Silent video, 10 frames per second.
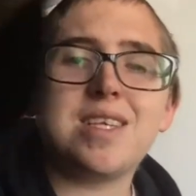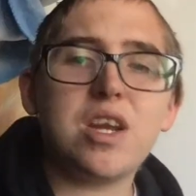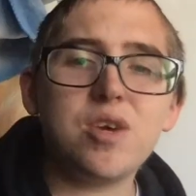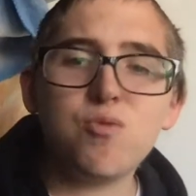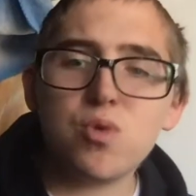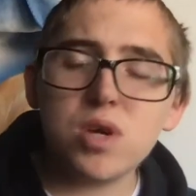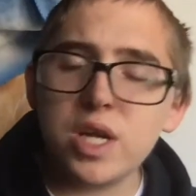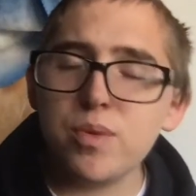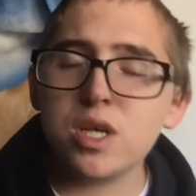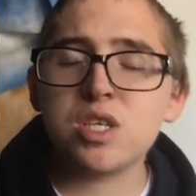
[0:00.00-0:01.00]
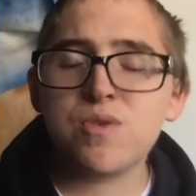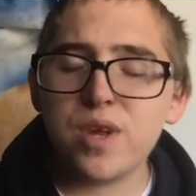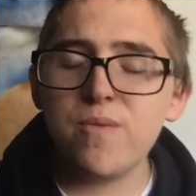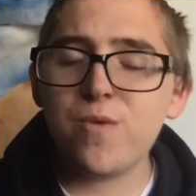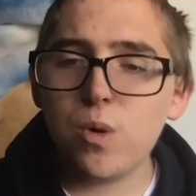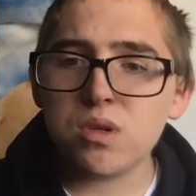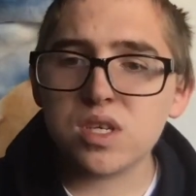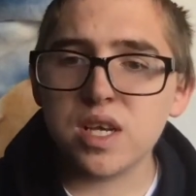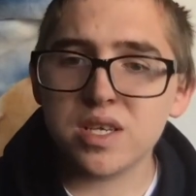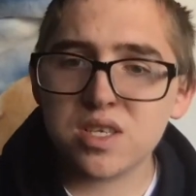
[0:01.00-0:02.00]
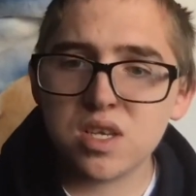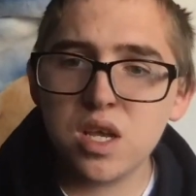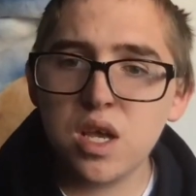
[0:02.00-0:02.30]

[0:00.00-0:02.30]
and I really must enforce this,